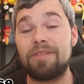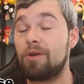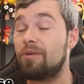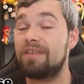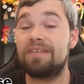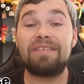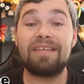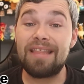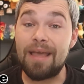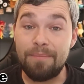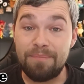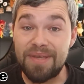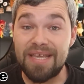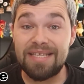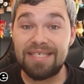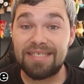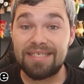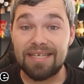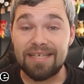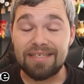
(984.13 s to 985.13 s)
The only thing that
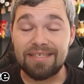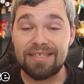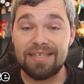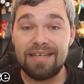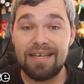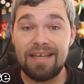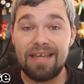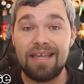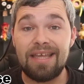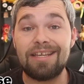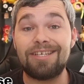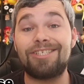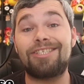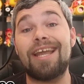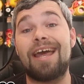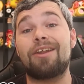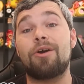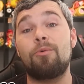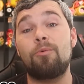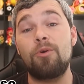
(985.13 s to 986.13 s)
beats it is
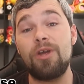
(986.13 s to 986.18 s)
Shadow